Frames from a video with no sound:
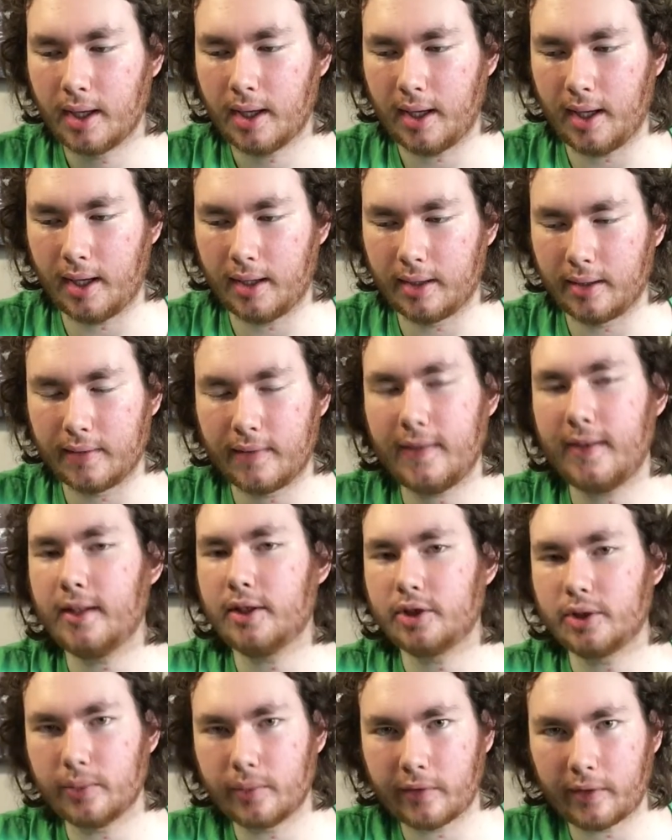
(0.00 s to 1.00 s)
and
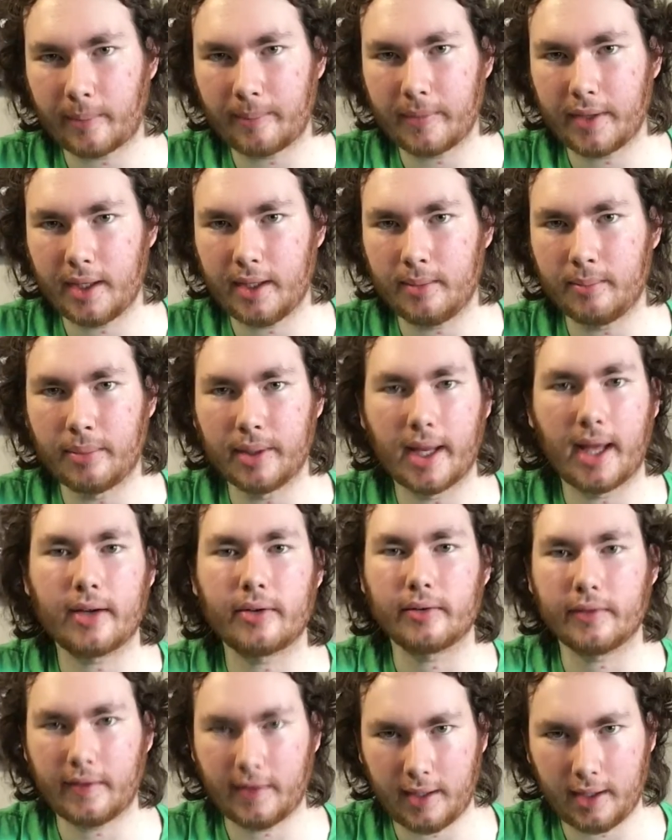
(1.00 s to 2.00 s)
teach you something, but
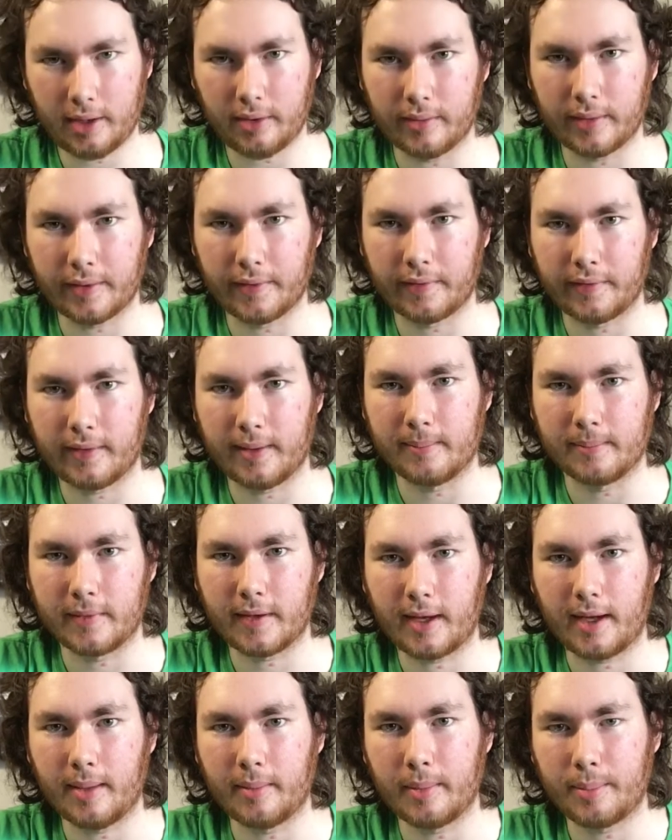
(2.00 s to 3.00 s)
entertain you at the same
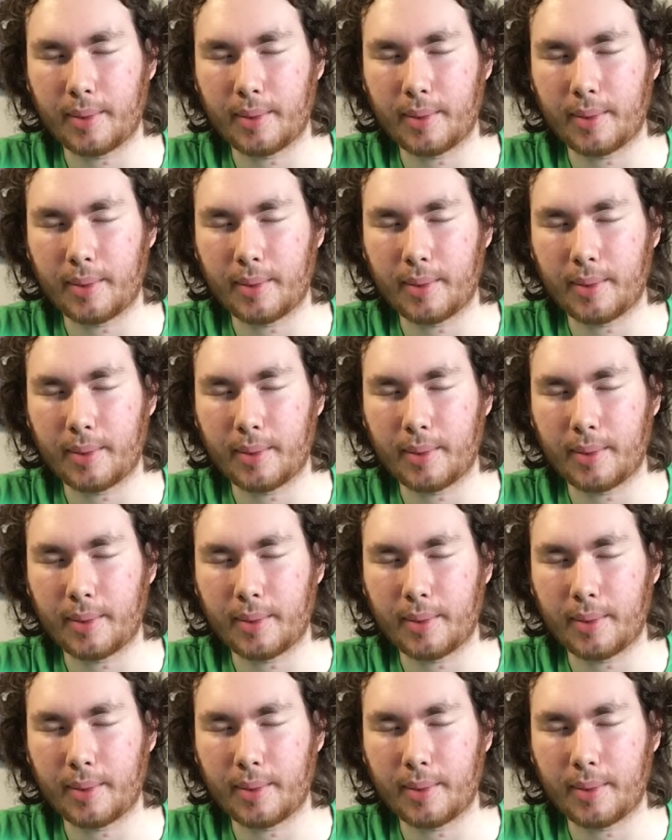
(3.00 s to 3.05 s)
time.